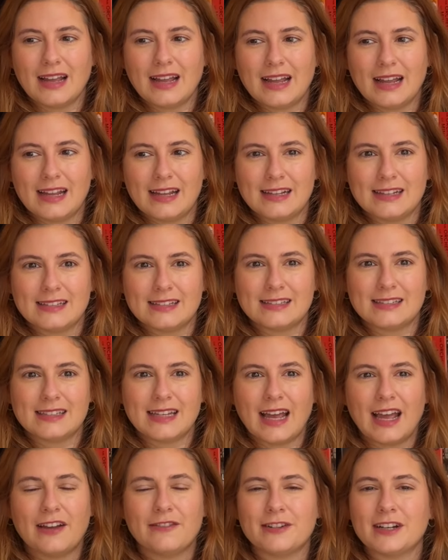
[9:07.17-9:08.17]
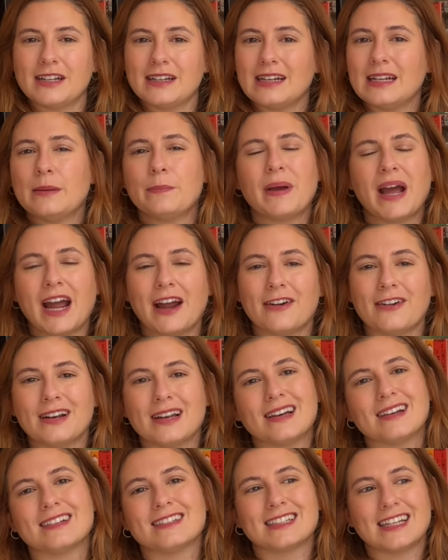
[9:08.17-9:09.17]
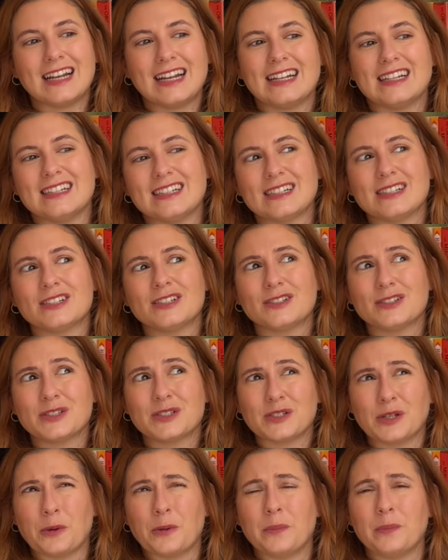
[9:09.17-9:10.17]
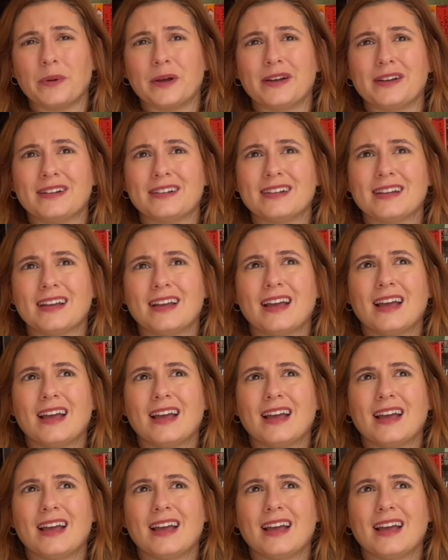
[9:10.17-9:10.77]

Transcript: is evidently paralleled in Saltburn.